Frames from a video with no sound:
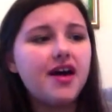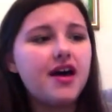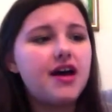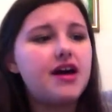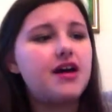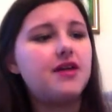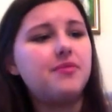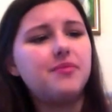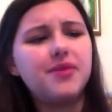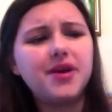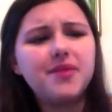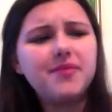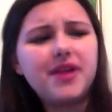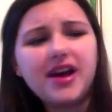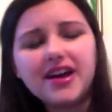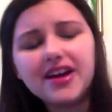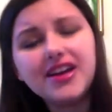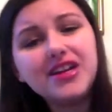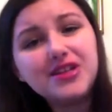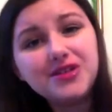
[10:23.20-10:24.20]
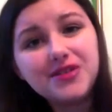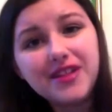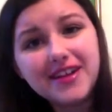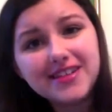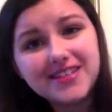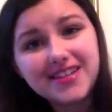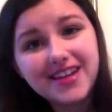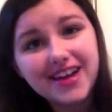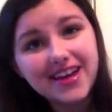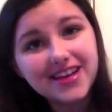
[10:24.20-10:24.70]
But I'm not going to do
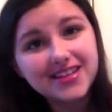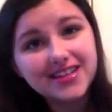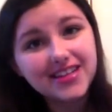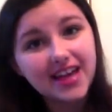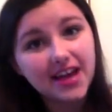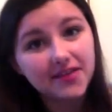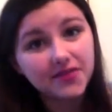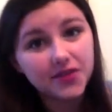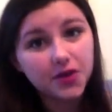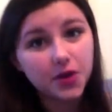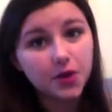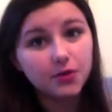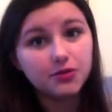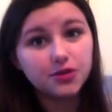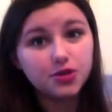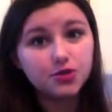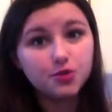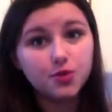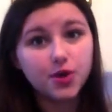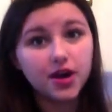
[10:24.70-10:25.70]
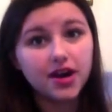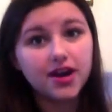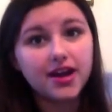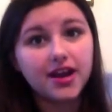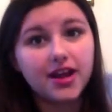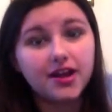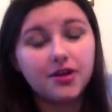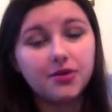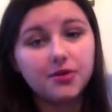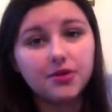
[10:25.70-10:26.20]
that today because I have to go to work and
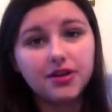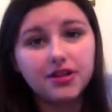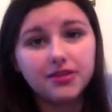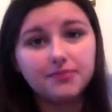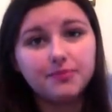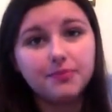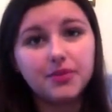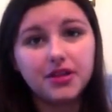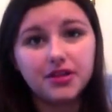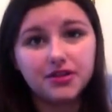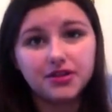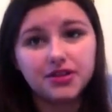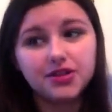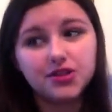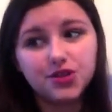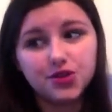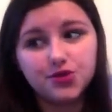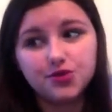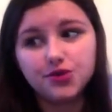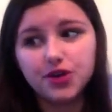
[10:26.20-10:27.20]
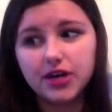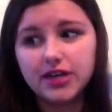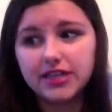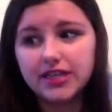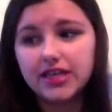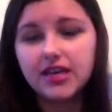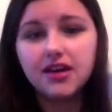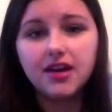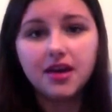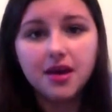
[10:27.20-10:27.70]
I don't want to be looking too
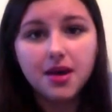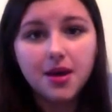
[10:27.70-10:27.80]
crazy.